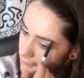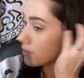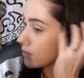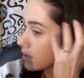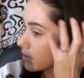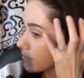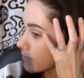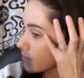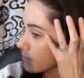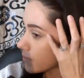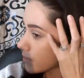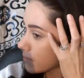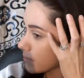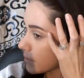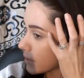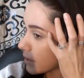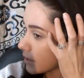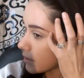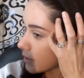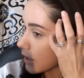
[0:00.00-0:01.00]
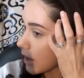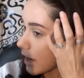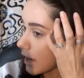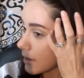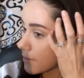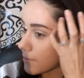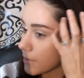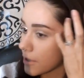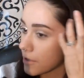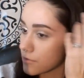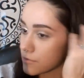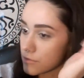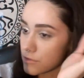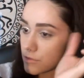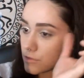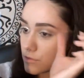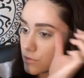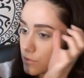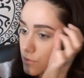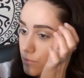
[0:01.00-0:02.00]
You never want to make your eyebrow
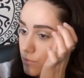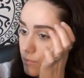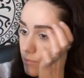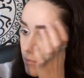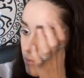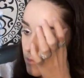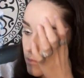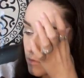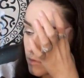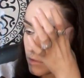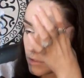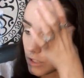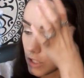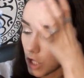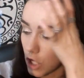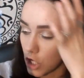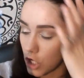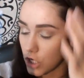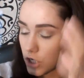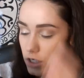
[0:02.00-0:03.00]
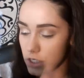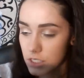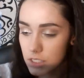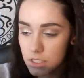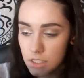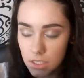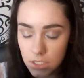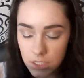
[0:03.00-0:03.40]
too long,